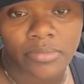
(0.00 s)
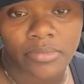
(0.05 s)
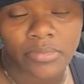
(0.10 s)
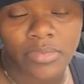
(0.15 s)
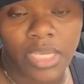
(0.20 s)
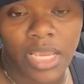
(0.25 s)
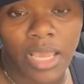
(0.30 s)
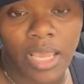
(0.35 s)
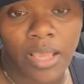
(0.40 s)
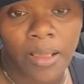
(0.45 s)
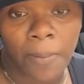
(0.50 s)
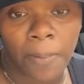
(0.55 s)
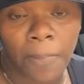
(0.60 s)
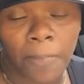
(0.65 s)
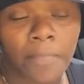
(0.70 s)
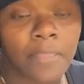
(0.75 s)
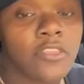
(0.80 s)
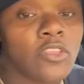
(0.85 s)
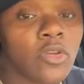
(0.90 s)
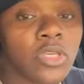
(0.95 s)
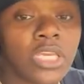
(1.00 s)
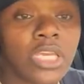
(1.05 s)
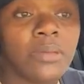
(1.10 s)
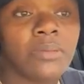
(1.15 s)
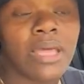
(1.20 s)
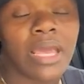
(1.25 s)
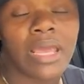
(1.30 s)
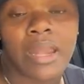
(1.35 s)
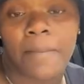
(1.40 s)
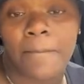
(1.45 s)
Okay? So
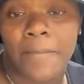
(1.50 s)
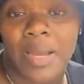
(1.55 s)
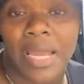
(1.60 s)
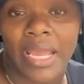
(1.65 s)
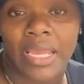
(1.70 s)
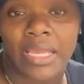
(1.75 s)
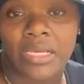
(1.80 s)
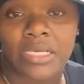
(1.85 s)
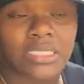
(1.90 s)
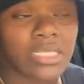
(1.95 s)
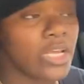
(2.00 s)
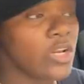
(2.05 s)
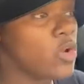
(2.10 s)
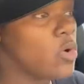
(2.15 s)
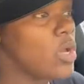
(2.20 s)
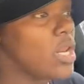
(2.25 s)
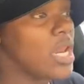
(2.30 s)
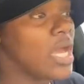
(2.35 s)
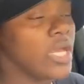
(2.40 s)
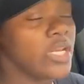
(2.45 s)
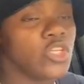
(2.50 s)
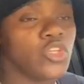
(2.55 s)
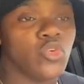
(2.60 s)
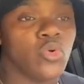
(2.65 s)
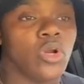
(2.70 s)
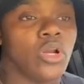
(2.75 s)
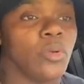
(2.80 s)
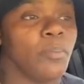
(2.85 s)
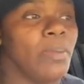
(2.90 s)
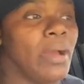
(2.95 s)
keep that in mind because I know a lot of
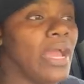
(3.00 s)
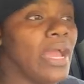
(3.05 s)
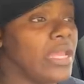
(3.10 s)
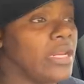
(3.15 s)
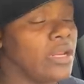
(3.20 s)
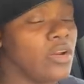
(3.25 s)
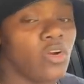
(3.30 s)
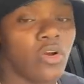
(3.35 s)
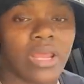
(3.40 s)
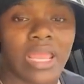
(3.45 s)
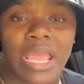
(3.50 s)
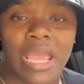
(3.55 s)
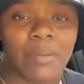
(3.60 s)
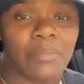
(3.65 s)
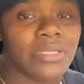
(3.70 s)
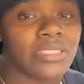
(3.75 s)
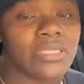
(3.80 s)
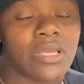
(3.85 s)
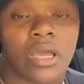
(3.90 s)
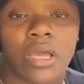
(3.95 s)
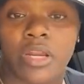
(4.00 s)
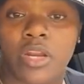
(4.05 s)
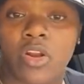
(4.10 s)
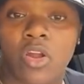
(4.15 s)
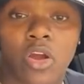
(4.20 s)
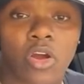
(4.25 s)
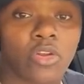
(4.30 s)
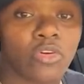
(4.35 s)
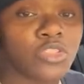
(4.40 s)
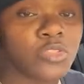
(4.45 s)
you are buying it on Amazon and
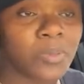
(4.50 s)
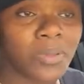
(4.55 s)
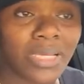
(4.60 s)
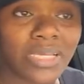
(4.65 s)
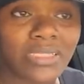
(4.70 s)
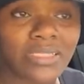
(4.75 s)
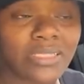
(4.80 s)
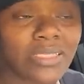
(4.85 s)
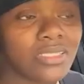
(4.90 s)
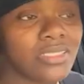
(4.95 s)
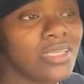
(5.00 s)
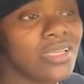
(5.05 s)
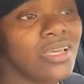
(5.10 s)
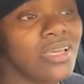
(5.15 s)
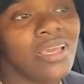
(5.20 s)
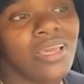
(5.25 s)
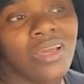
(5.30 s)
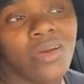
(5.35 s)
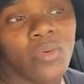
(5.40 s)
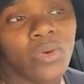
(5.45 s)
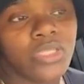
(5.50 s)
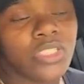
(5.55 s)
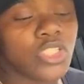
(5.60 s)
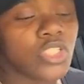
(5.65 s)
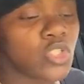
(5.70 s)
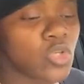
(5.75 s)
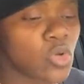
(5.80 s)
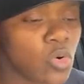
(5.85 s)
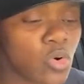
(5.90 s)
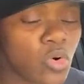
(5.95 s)
all those places, which
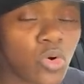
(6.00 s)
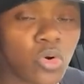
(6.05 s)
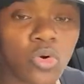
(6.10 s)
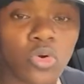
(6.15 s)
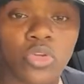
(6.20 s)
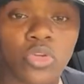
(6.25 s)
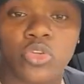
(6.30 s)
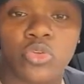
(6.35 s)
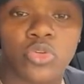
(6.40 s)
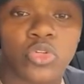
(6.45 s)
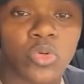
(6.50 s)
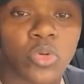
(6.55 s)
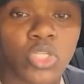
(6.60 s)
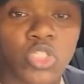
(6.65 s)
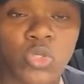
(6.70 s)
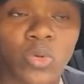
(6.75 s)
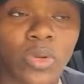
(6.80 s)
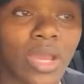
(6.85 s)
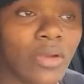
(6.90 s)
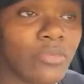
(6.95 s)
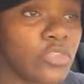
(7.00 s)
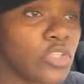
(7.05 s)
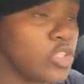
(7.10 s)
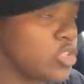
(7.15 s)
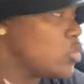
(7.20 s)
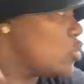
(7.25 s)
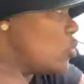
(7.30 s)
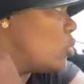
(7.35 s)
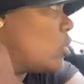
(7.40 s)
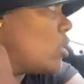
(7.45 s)
is cool. You do what you have to
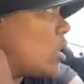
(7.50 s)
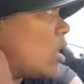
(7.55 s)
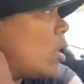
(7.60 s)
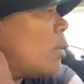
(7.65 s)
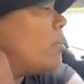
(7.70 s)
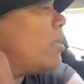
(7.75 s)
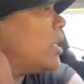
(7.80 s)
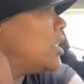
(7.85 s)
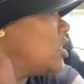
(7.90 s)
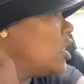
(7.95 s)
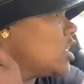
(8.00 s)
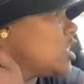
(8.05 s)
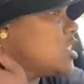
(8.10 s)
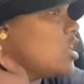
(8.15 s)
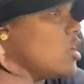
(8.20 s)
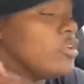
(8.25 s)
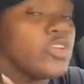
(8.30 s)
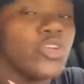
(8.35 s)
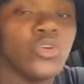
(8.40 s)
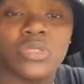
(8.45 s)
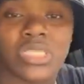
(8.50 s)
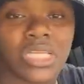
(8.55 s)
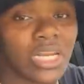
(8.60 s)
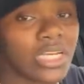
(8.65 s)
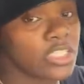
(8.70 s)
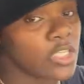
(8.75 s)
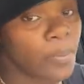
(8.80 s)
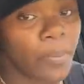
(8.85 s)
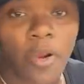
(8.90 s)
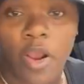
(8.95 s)
do, but just don't use it
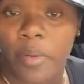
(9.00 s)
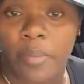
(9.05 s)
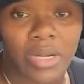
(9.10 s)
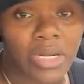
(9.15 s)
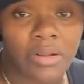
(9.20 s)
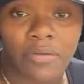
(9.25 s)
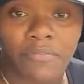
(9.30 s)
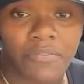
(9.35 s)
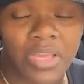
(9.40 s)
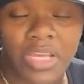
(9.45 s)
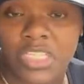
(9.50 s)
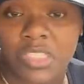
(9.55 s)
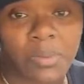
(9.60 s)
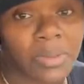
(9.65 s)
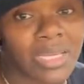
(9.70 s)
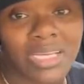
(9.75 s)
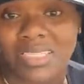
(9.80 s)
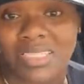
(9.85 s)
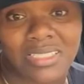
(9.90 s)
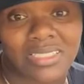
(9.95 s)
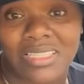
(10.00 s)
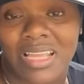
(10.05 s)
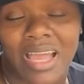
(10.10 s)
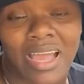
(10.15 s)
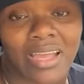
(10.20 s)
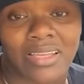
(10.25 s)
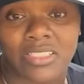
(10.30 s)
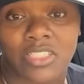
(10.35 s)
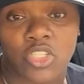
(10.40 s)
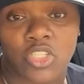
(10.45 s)
as a permanent fix because it's
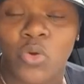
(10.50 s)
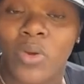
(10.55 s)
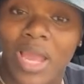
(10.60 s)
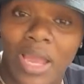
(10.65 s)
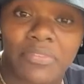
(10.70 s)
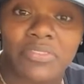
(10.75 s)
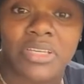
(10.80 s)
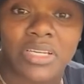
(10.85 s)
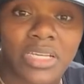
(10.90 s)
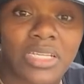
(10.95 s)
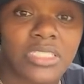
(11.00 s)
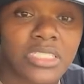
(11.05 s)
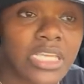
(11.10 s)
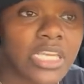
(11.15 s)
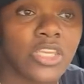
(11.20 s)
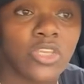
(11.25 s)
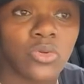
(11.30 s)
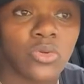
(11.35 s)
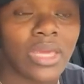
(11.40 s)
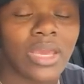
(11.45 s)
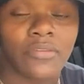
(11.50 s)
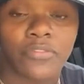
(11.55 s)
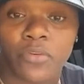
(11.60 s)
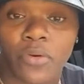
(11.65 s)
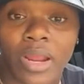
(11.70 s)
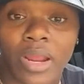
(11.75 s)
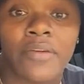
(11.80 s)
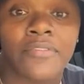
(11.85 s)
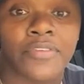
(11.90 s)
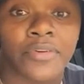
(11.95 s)
not. You have to continue that
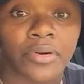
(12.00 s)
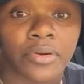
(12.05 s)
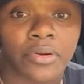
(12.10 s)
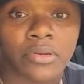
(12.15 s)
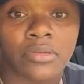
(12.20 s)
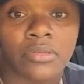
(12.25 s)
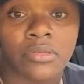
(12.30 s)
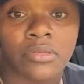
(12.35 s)
forever.